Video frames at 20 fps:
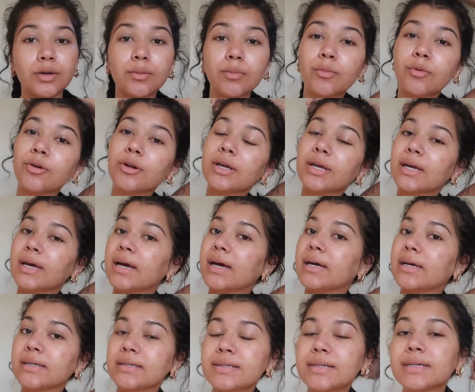Good morning
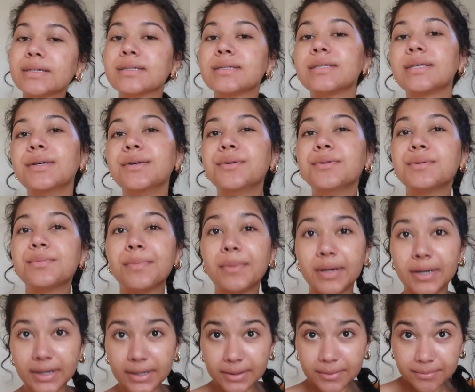guys, excuse
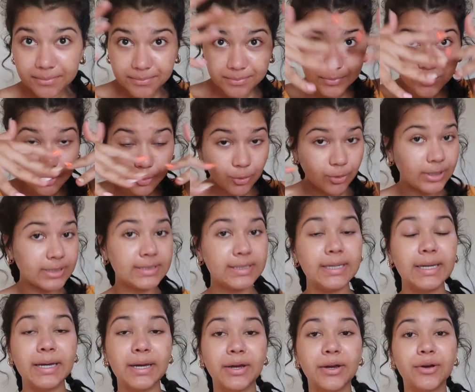my
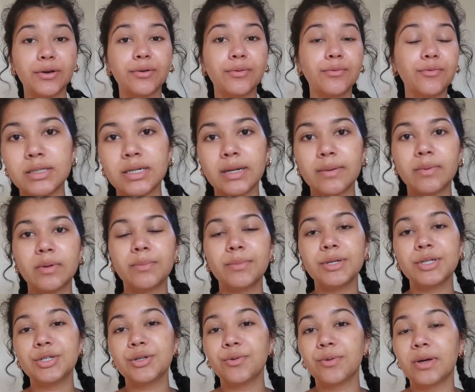crazy hair. Today I'm going to be
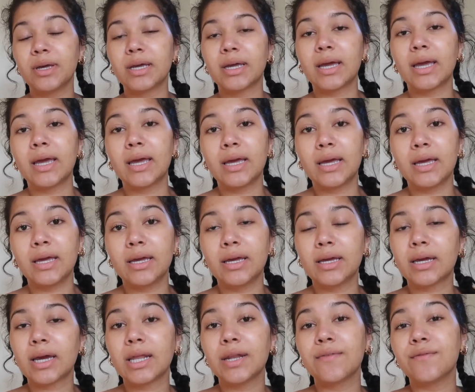doing a
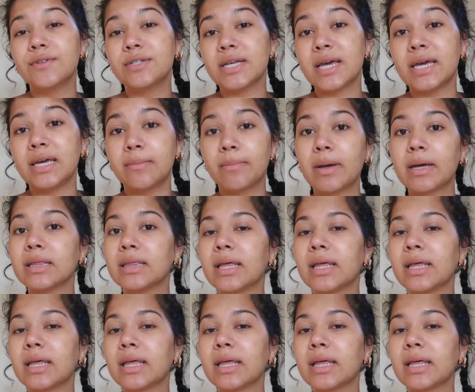kind of day in my